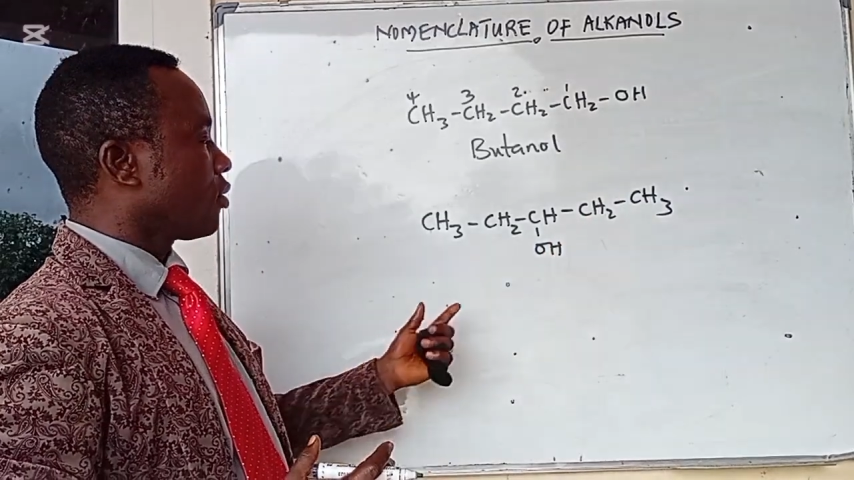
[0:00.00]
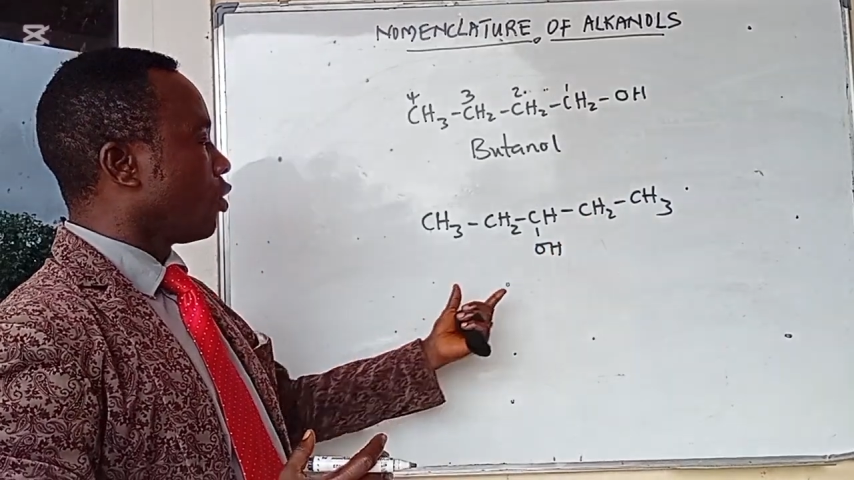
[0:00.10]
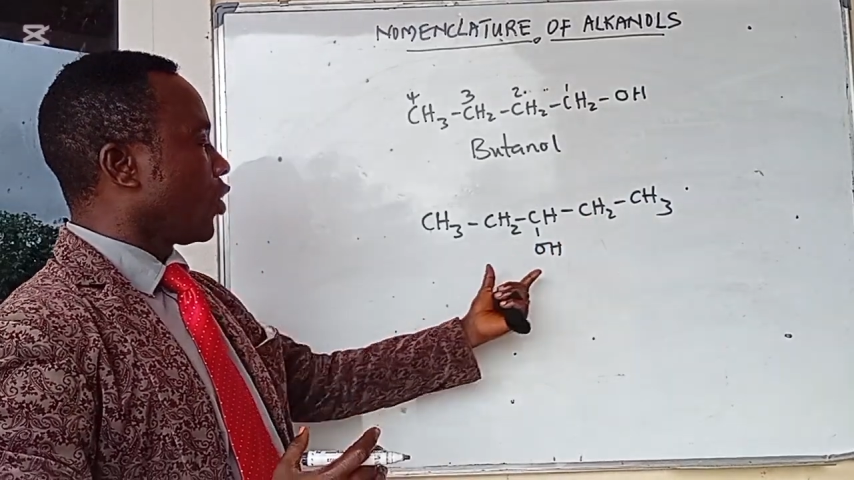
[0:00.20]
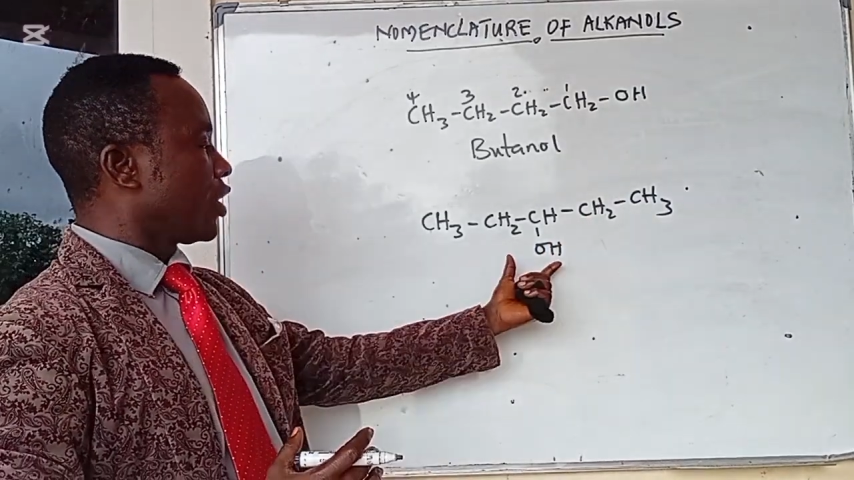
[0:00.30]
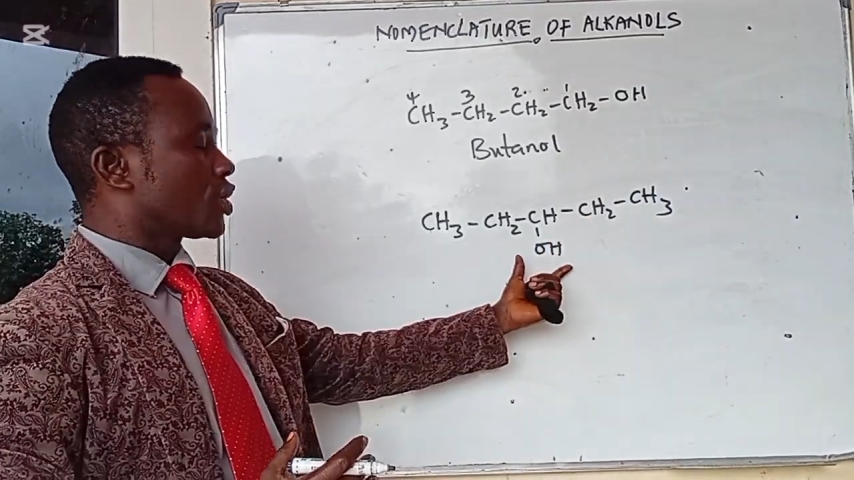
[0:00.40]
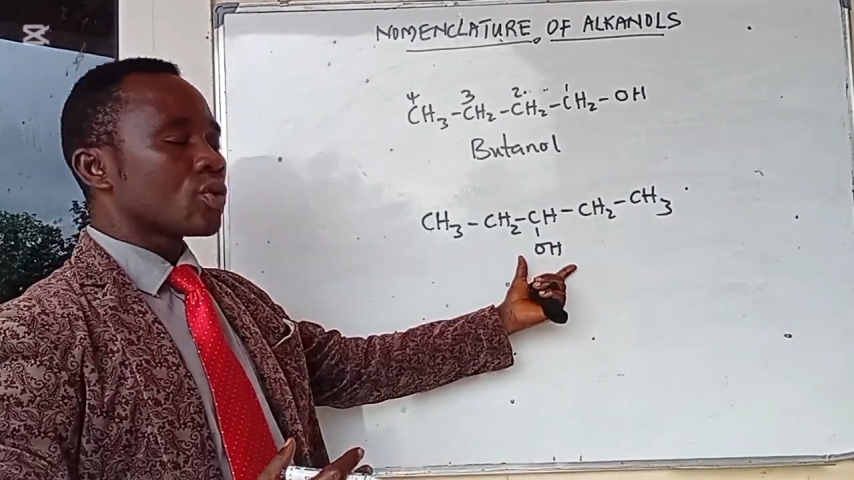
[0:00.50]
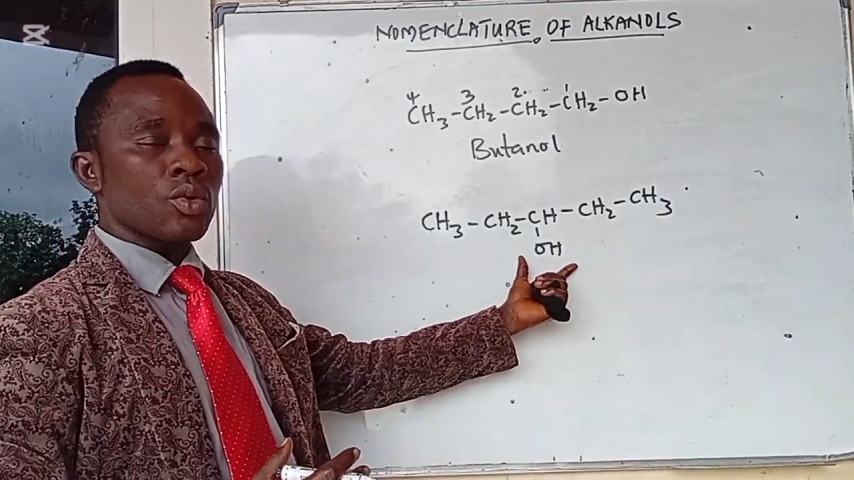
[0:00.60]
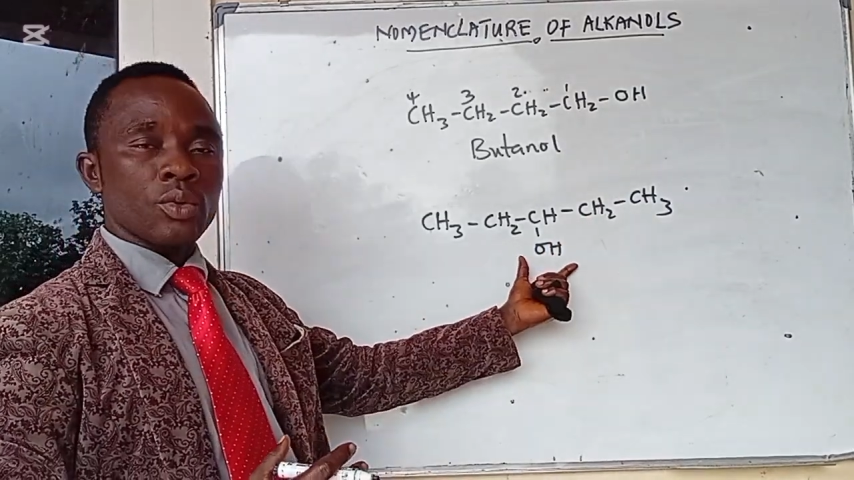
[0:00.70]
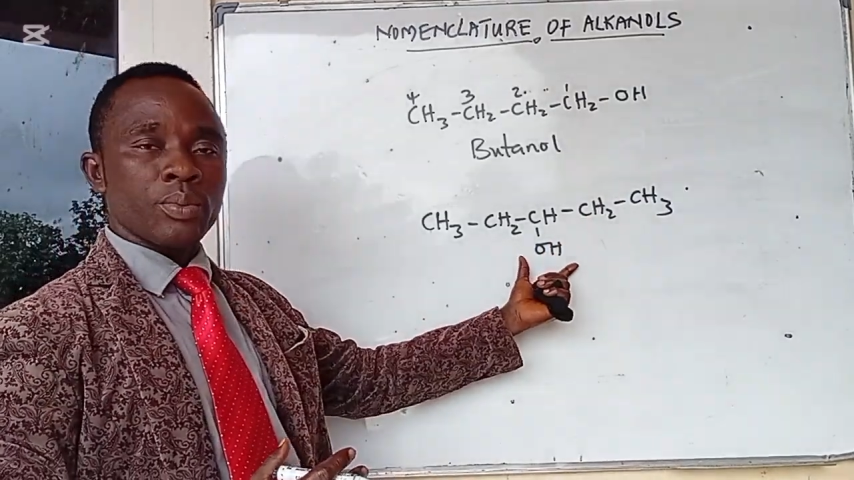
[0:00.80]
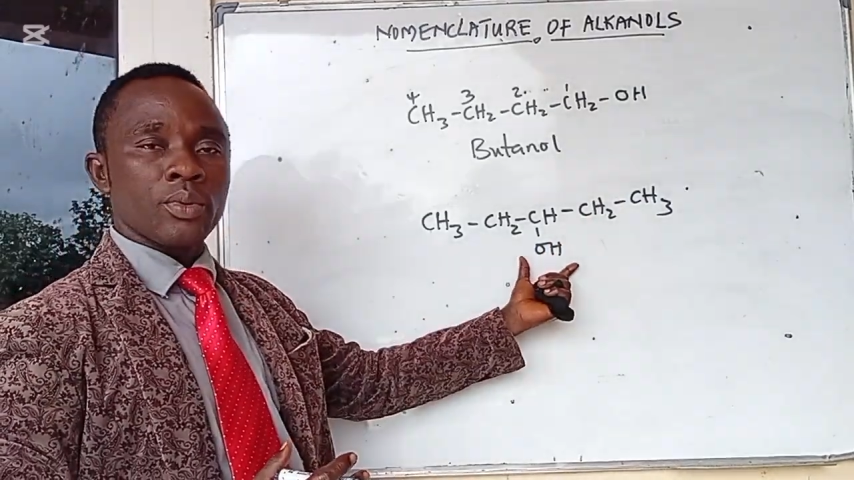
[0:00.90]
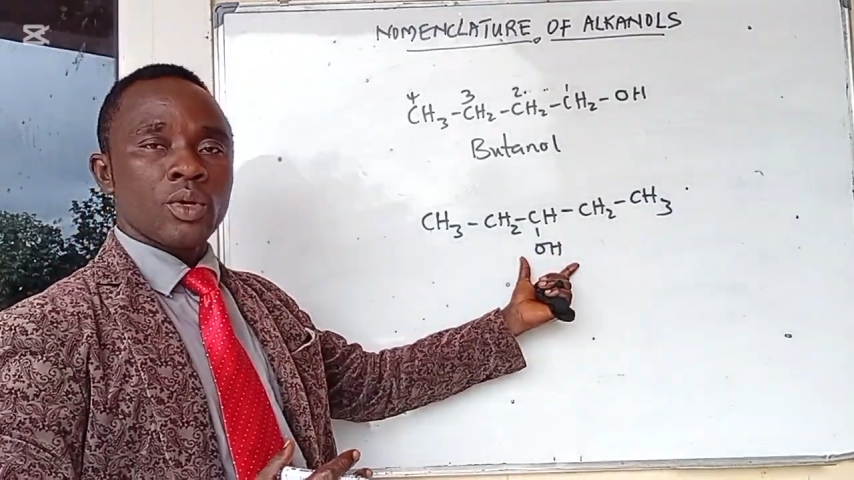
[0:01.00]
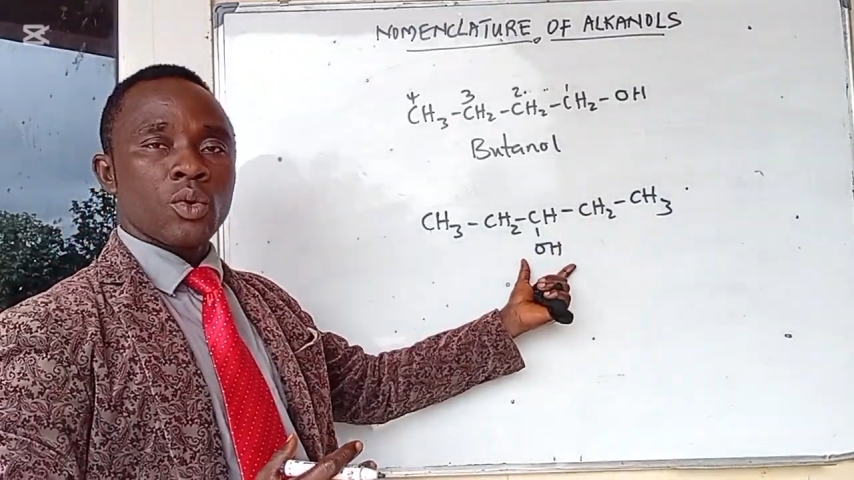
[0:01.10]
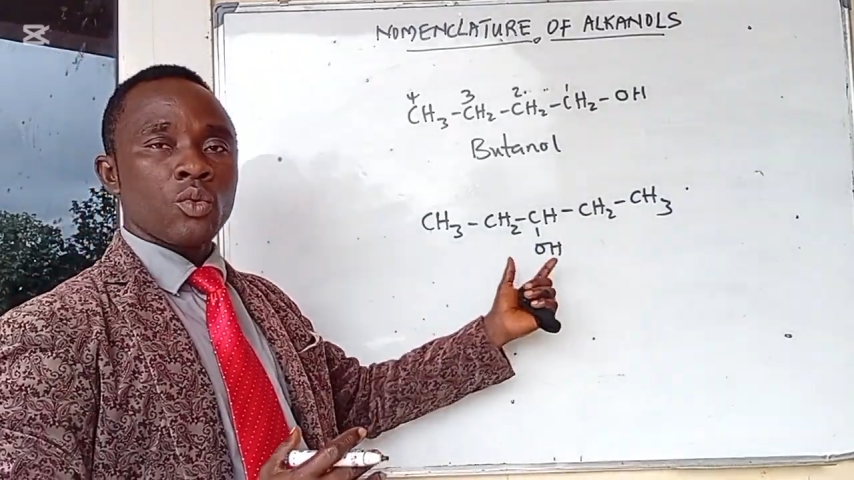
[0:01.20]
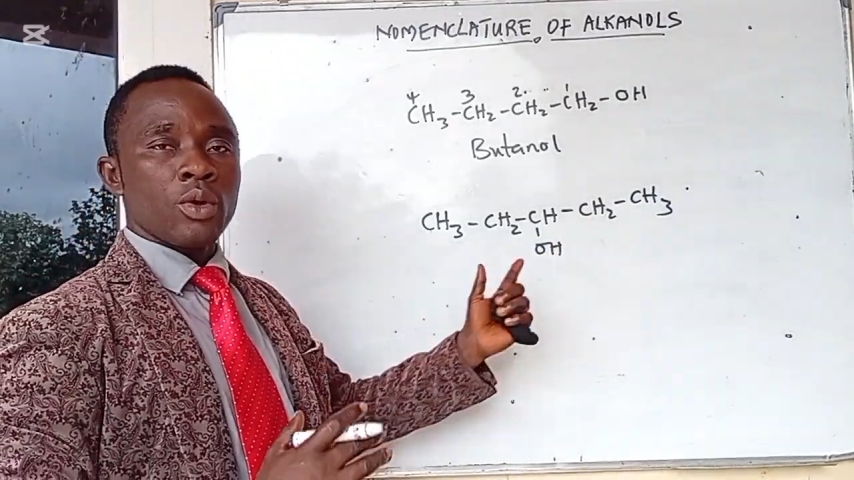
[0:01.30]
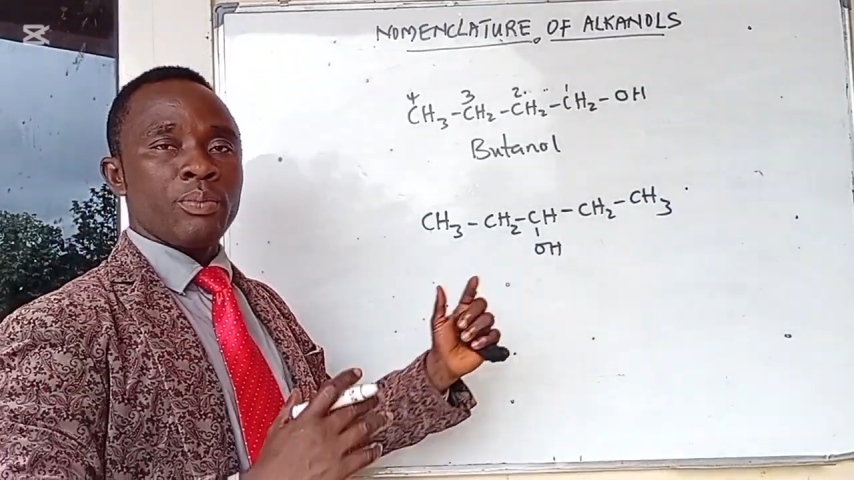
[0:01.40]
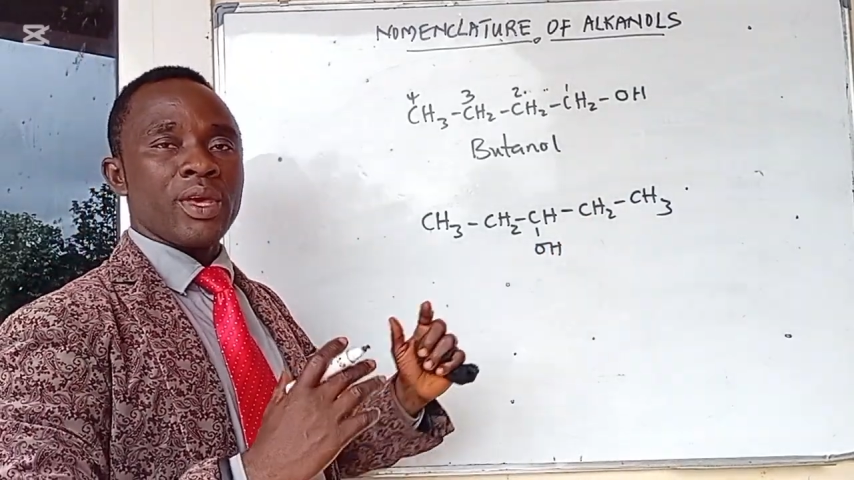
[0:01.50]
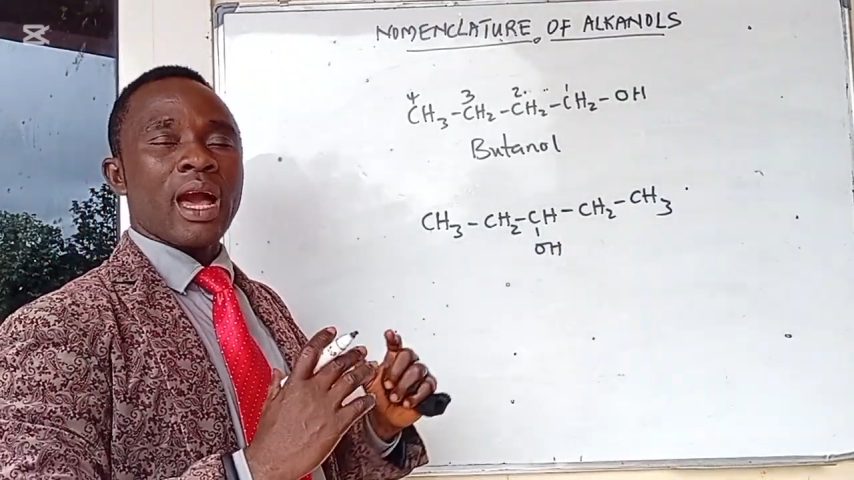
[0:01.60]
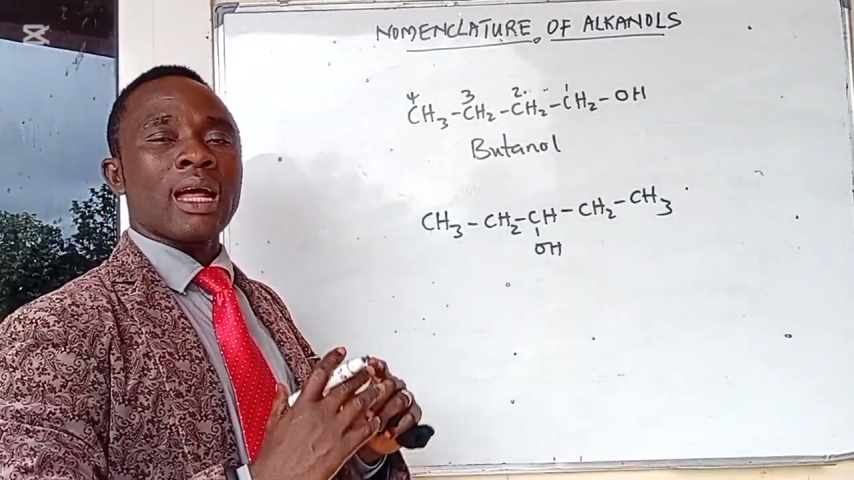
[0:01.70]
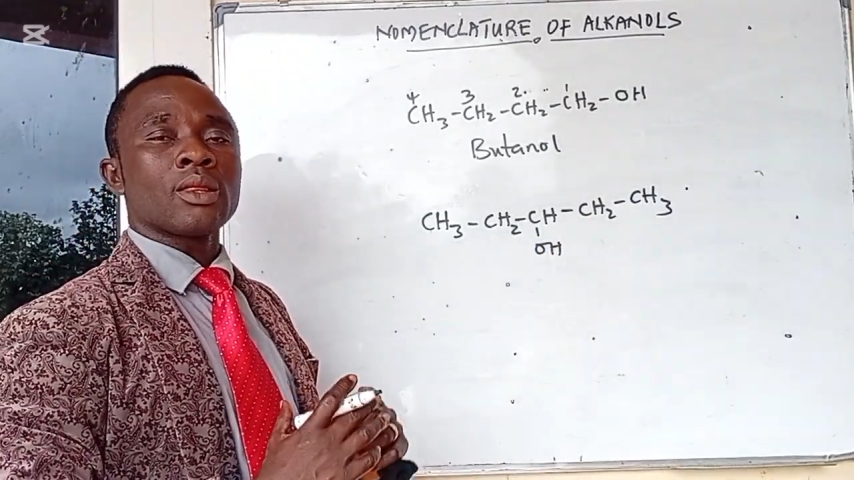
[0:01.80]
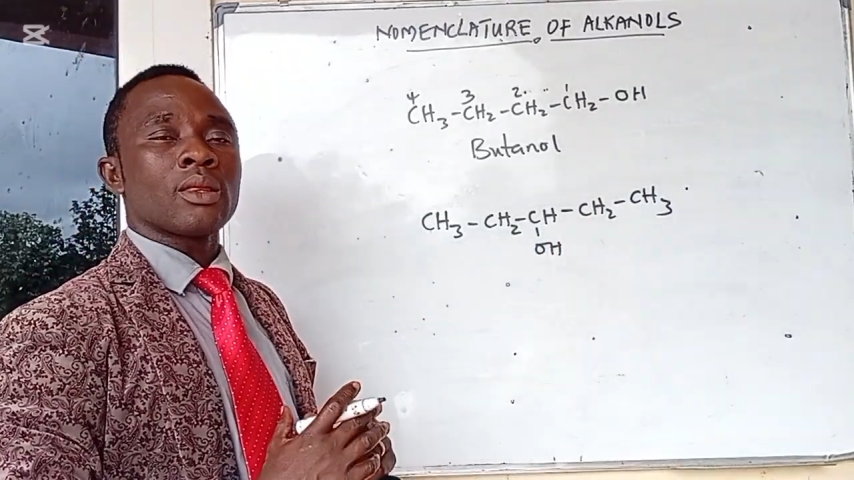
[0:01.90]
OH group will
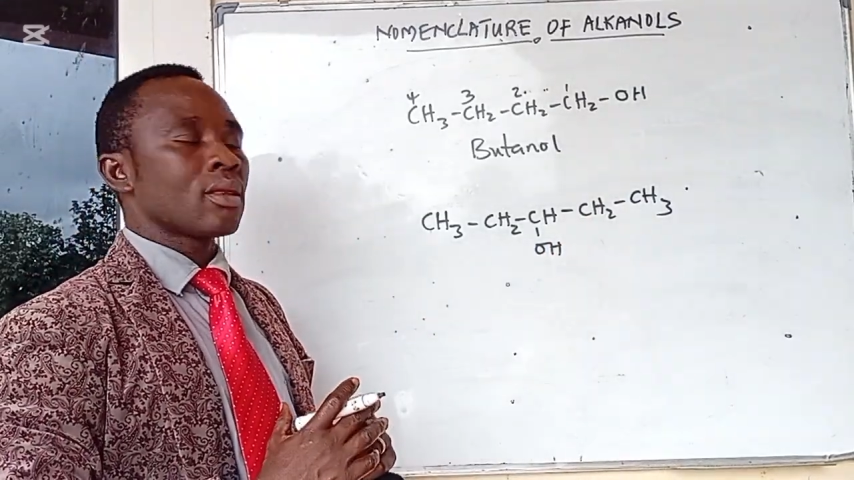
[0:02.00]
be at